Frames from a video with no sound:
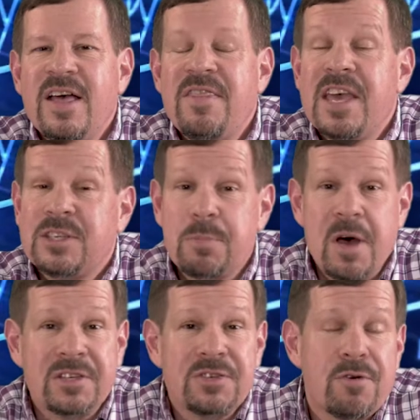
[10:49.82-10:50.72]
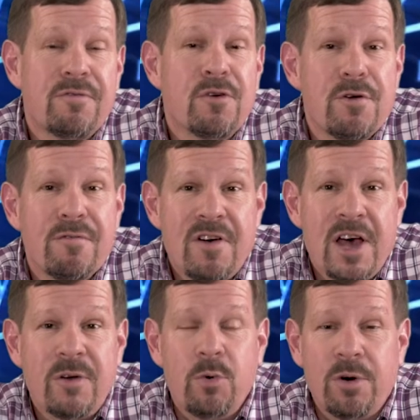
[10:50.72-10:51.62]
Thanks, Mikester, for your
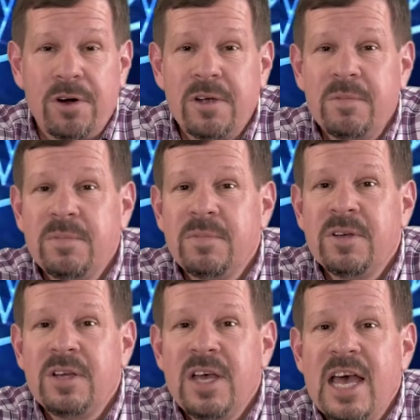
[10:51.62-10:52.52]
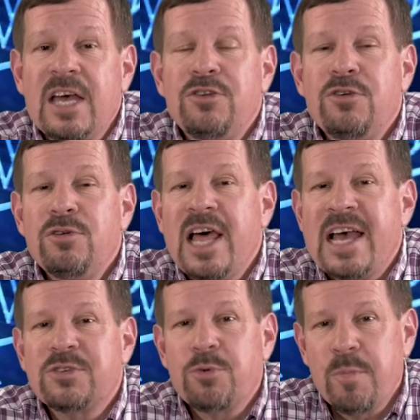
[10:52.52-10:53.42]
fine work. Two
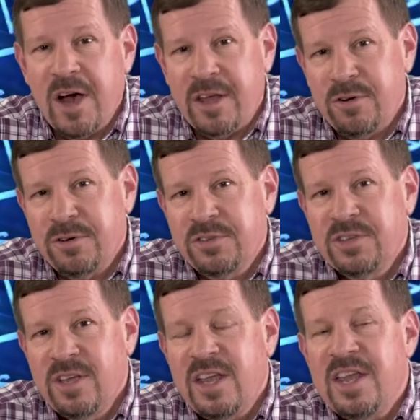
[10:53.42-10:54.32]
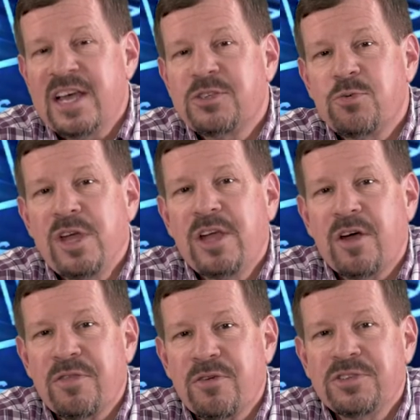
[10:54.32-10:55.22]
last reminders. Next week
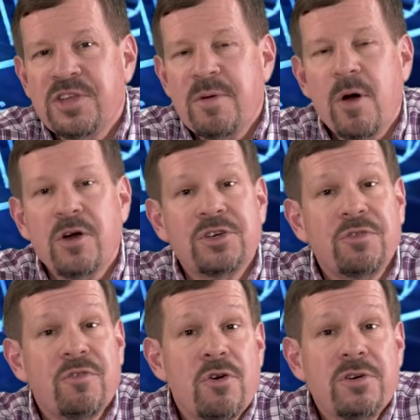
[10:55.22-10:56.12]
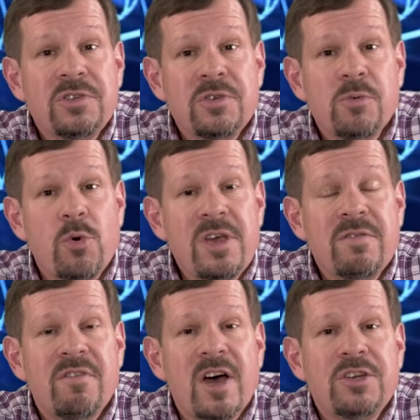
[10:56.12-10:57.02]
on Thursday, March 1st, we
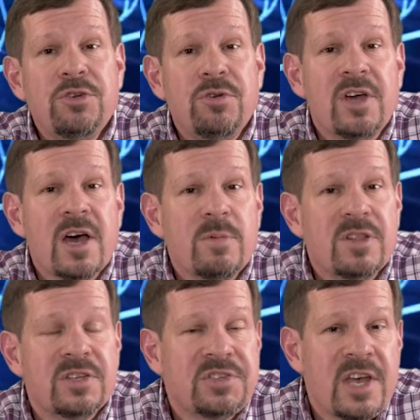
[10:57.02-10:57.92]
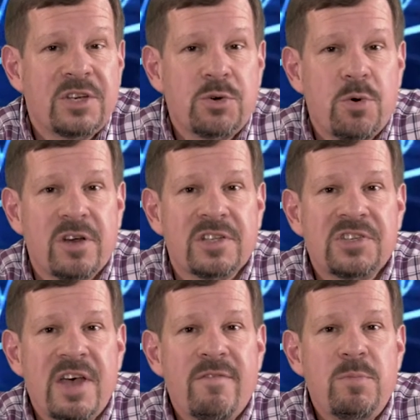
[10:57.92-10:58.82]
invite you to come to the sanctuary at
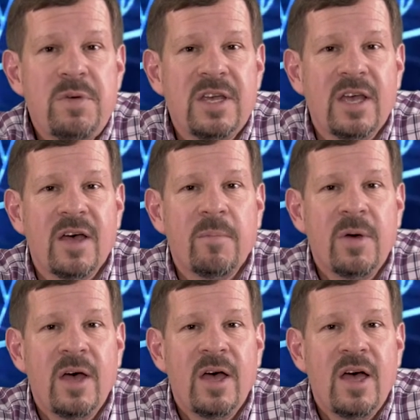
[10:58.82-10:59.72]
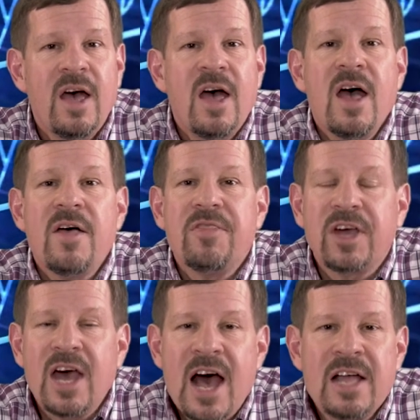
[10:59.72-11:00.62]
7 p.m. The
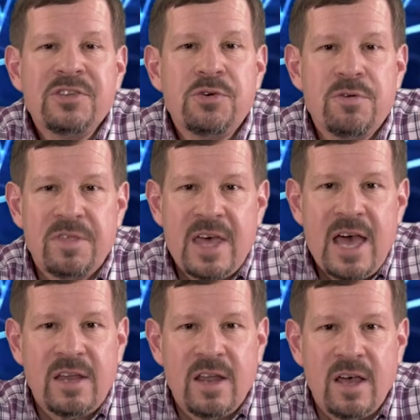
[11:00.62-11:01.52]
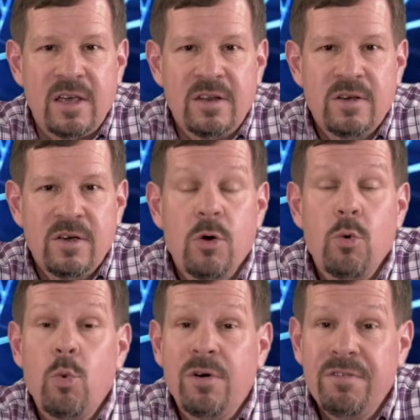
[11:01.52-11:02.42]
concert that night
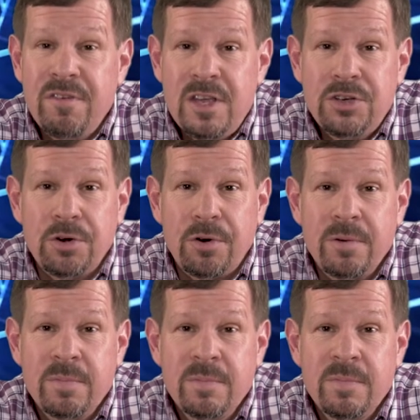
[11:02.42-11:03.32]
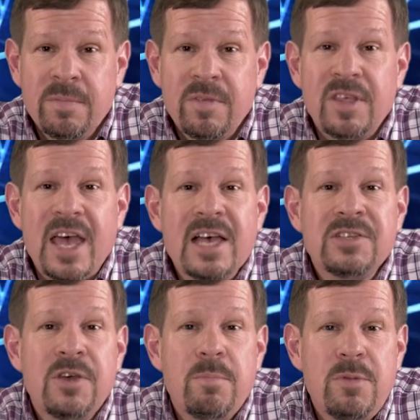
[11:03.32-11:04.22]
will feature the
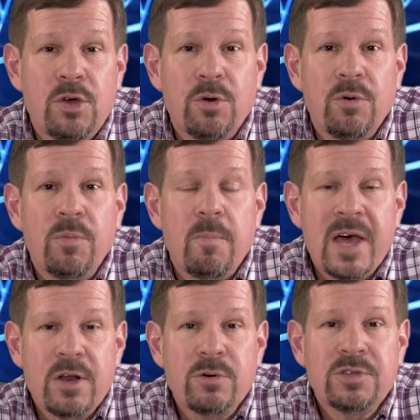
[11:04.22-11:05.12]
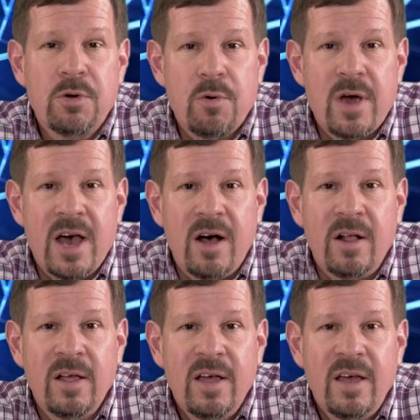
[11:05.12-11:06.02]
SMU Meadows
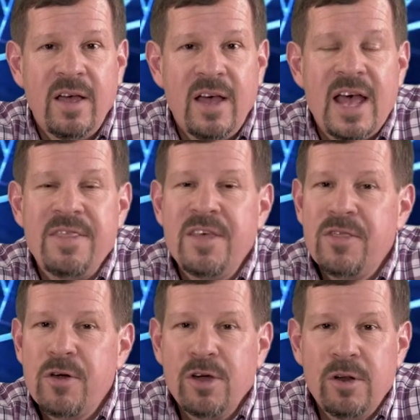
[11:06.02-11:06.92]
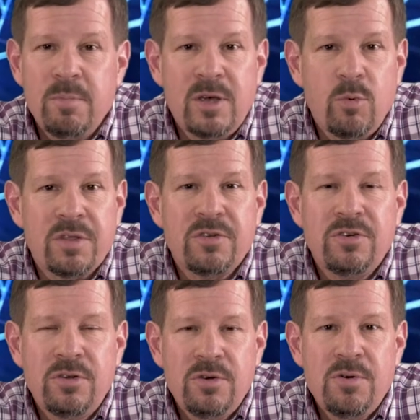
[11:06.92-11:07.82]
Chorale, and then they're going to be with
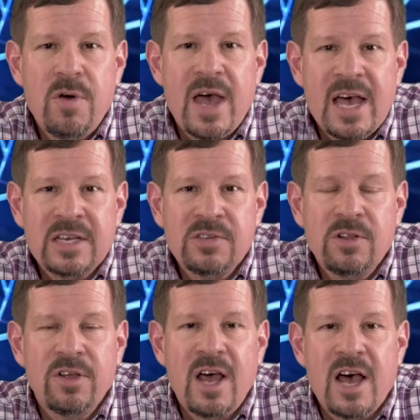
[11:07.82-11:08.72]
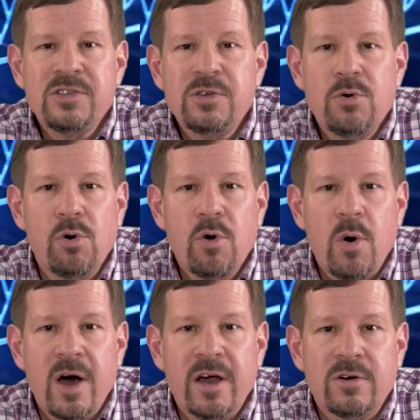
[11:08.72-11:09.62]
two excellent high school
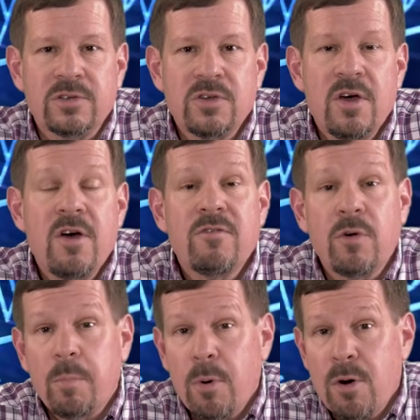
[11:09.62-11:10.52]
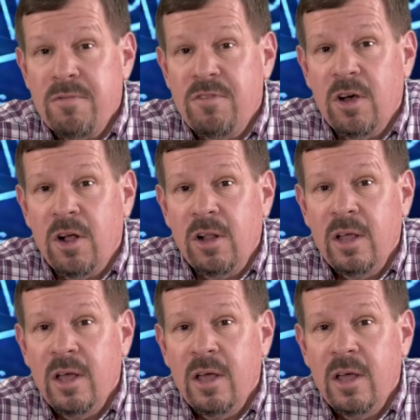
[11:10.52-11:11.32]
choirs from Birdville